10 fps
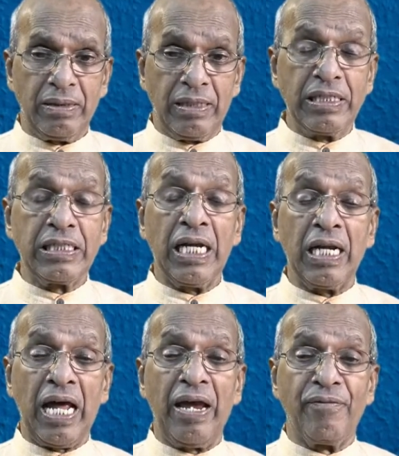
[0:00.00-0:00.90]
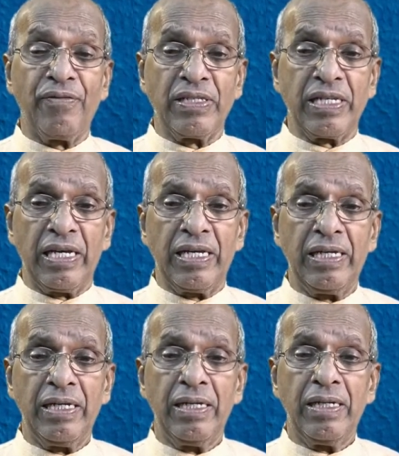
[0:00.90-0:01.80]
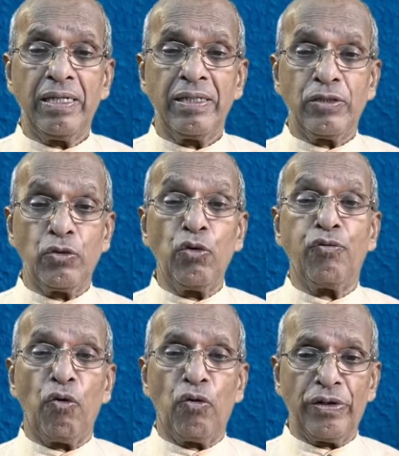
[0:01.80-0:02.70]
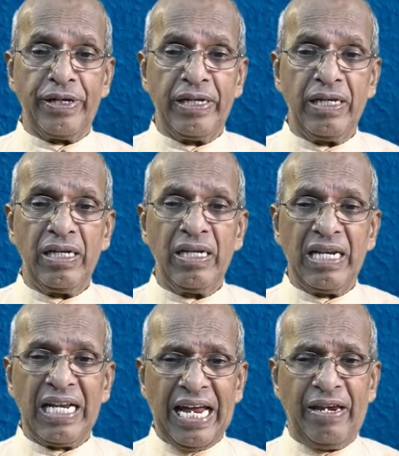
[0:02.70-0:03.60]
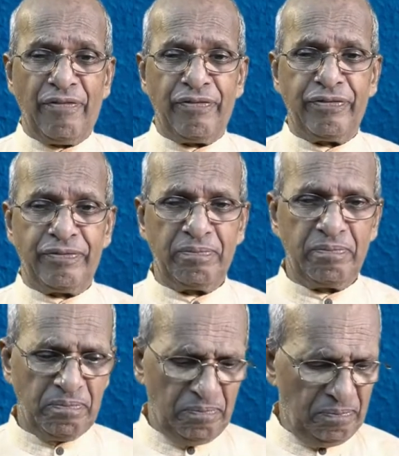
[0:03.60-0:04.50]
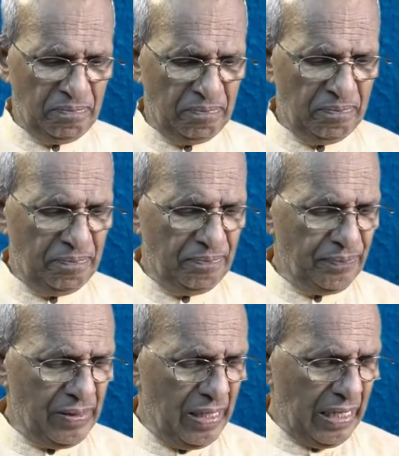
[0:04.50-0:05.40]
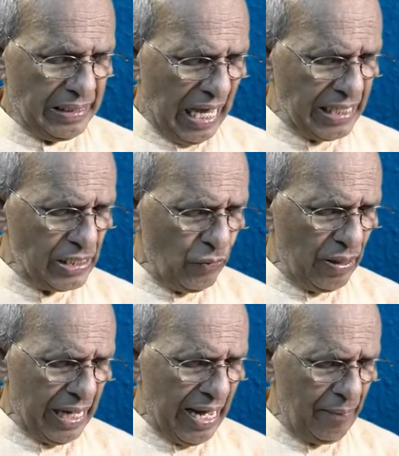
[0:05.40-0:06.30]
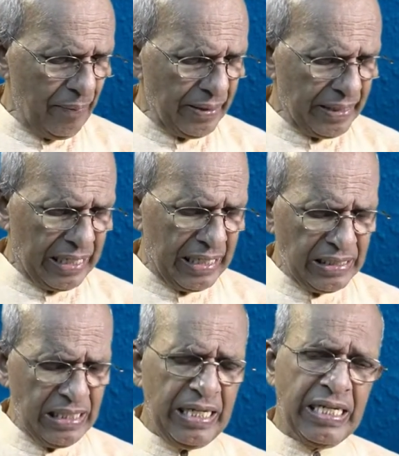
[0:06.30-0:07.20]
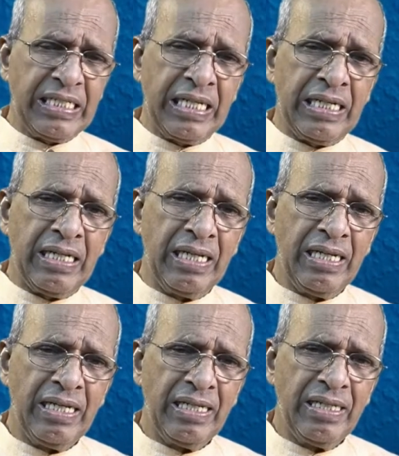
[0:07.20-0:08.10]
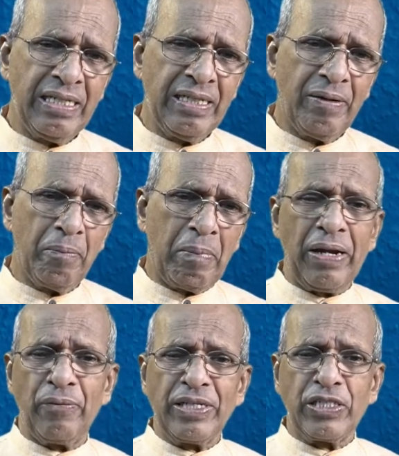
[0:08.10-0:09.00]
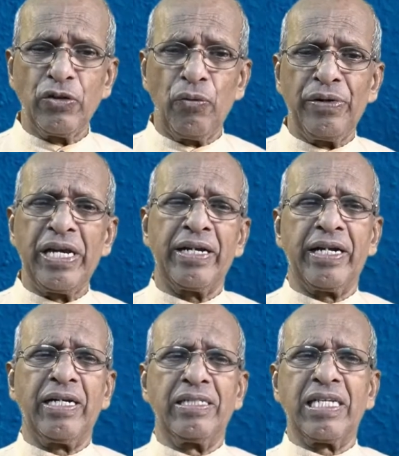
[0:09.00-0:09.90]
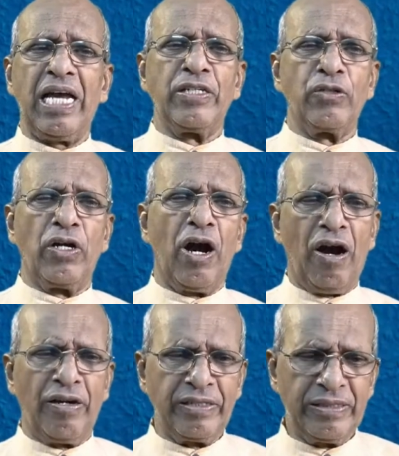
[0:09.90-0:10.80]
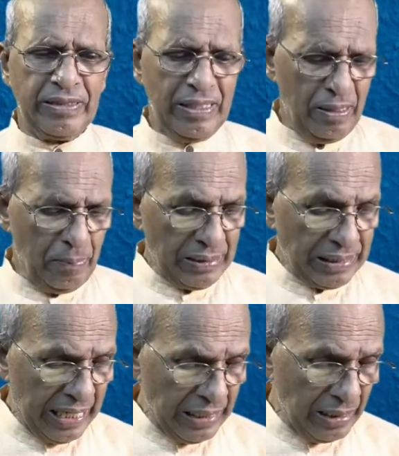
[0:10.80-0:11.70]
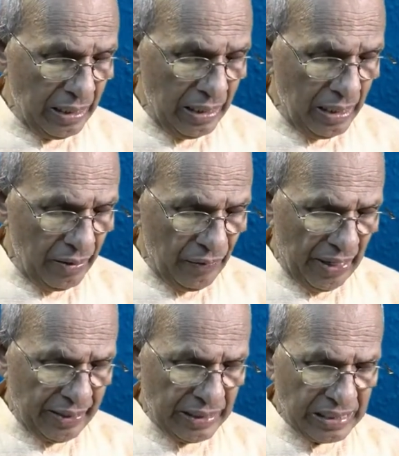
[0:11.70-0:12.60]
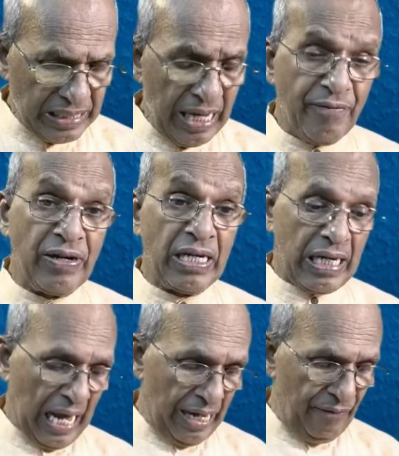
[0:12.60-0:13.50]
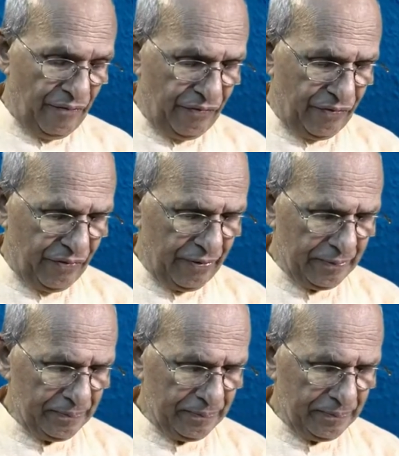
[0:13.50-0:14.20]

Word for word: Christian life is a twofold life. And that is what I have been reconciliation by which we are reconciled to God. But then there is saving life.